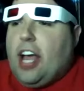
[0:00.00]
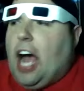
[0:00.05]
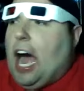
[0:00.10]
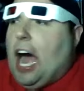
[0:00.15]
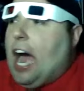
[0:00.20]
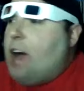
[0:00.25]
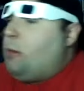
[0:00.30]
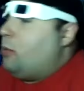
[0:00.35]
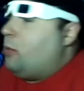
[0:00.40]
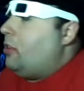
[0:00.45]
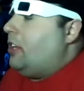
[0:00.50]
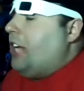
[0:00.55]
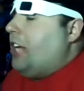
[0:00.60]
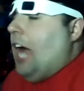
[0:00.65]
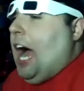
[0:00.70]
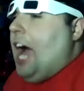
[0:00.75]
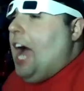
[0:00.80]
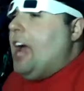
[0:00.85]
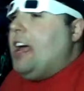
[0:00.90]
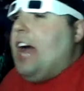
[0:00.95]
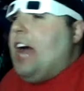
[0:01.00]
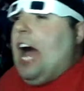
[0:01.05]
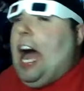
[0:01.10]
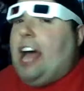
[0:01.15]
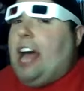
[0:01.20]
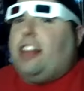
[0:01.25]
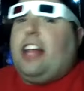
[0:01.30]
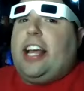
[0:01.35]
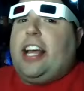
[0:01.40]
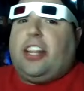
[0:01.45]
I really, I,
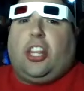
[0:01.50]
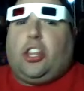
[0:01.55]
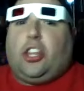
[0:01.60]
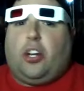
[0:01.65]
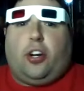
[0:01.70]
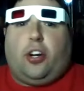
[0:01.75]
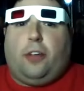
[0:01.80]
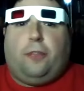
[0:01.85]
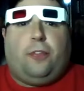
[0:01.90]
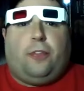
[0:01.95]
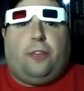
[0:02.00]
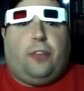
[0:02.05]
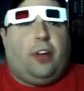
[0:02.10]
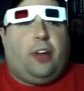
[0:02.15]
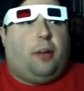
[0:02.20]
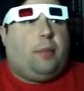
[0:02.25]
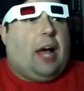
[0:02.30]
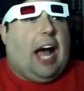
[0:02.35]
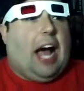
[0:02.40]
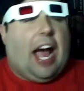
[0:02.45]
I like the thirty film.